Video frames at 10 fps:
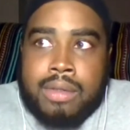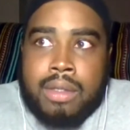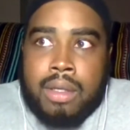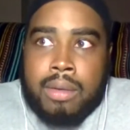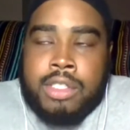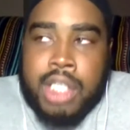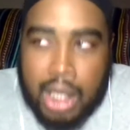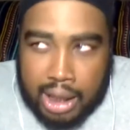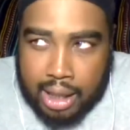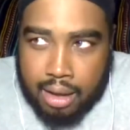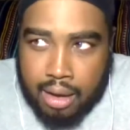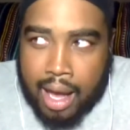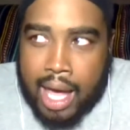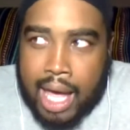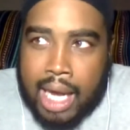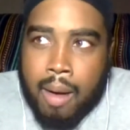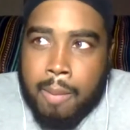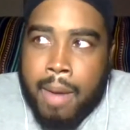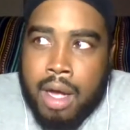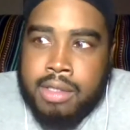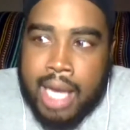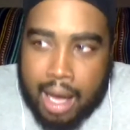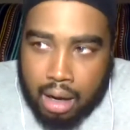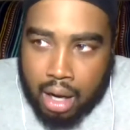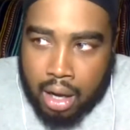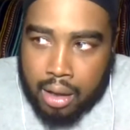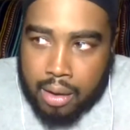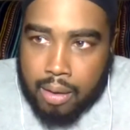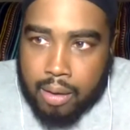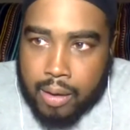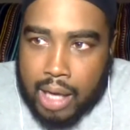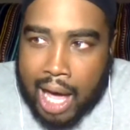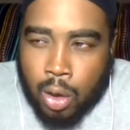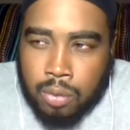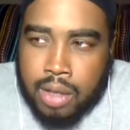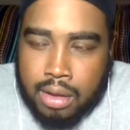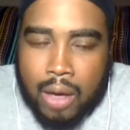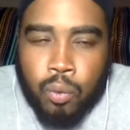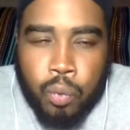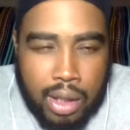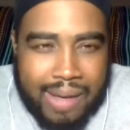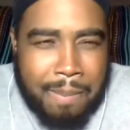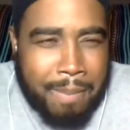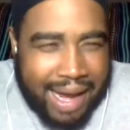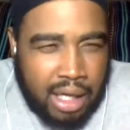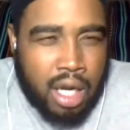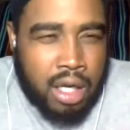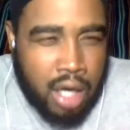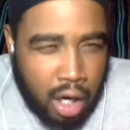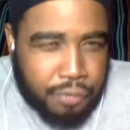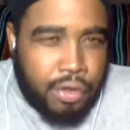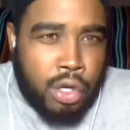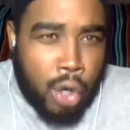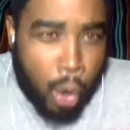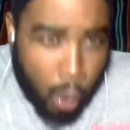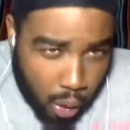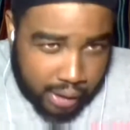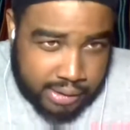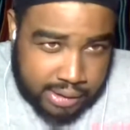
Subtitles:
Jillian and Montana, I don't think they really make enough noise.